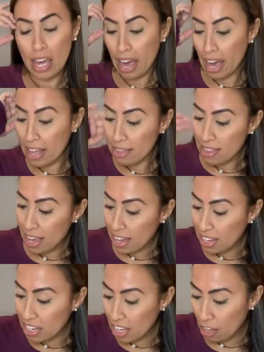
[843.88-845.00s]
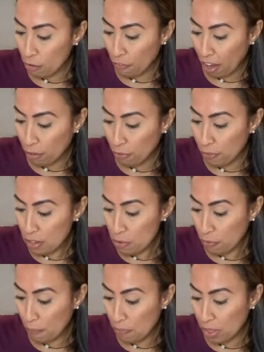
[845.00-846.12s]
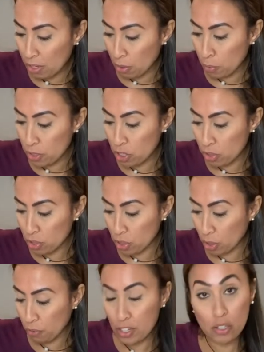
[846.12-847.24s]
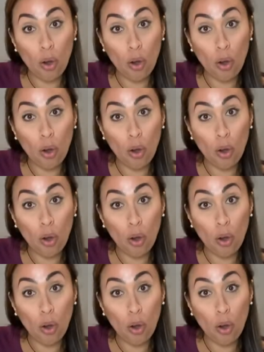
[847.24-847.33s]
And then if I feel from the original surface